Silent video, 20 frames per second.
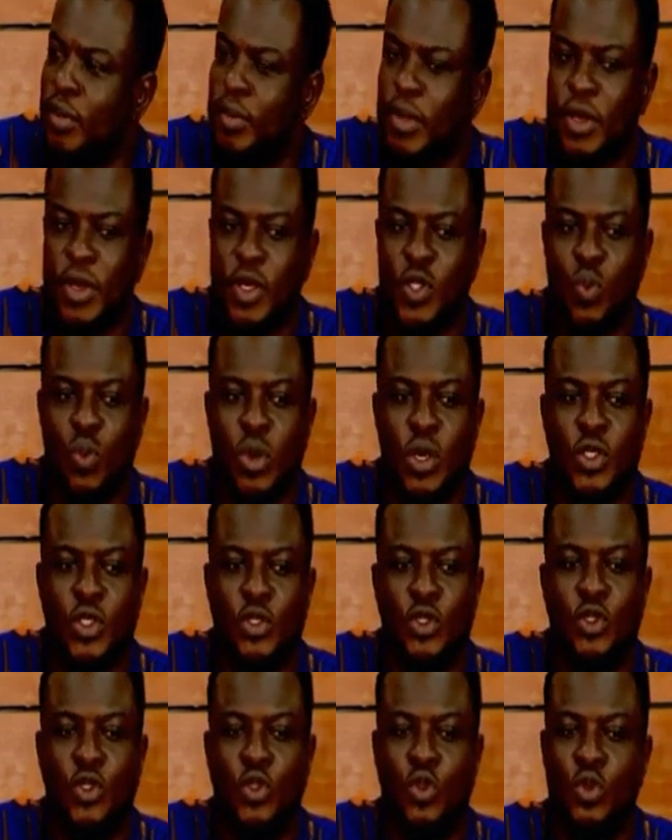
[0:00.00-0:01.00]
Because
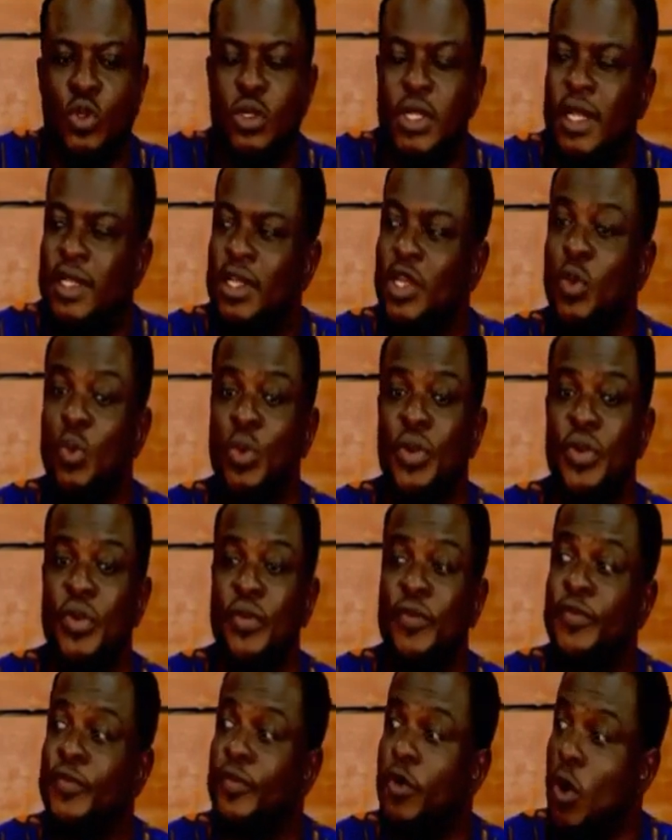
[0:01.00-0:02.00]
once you do that, he will
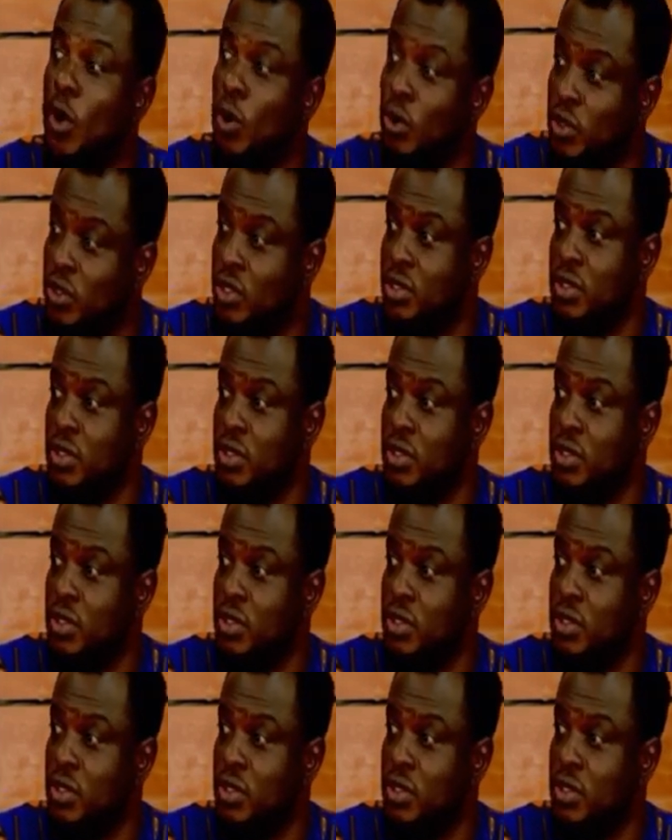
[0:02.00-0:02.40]
revolt.